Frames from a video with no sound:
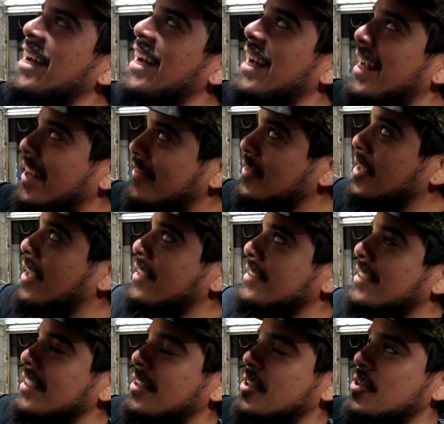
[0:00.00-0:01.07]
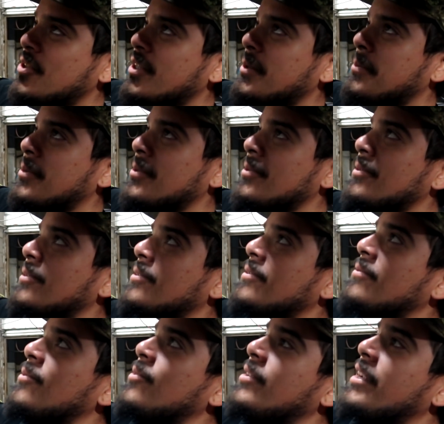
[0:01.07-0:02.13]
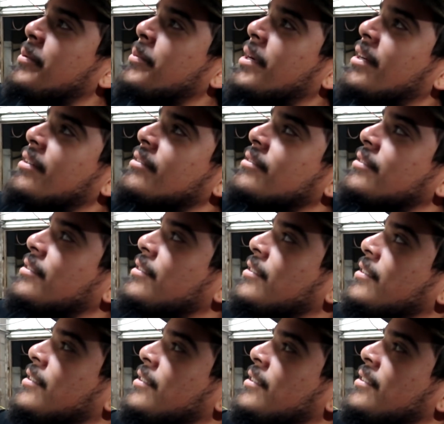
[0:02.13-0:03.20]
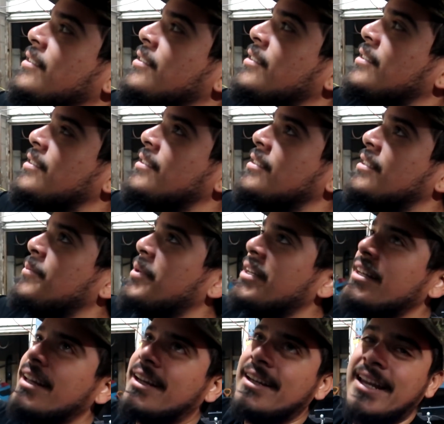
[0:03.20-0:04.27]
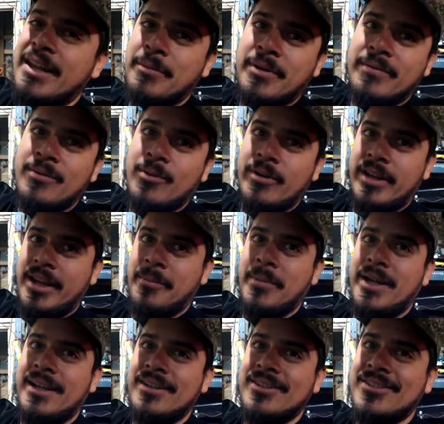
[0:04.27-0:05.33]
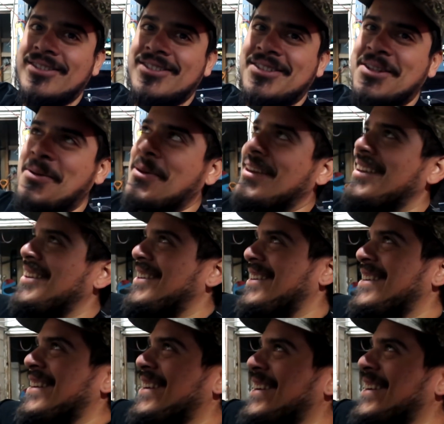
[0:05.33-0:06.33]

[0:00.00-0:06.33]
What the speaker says: Yeah, I set the trip, dude. 48 miles. I'm gonna nickname it 48 miles or something.